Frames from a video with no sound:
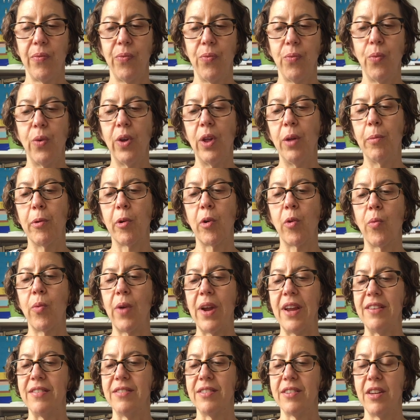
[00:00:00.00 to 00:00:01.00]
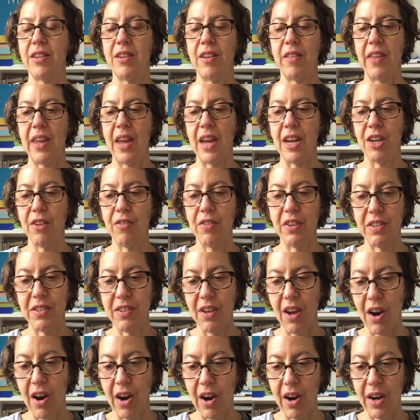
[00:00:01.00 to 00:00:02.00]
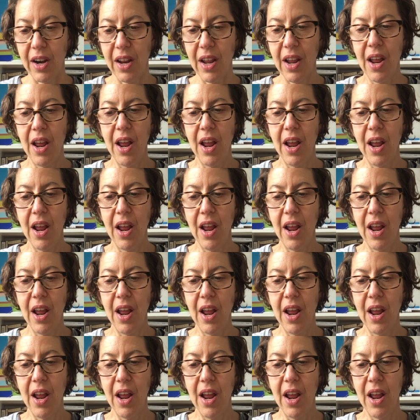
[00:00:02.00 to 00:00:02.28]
Wilbur raced to the end of his yard.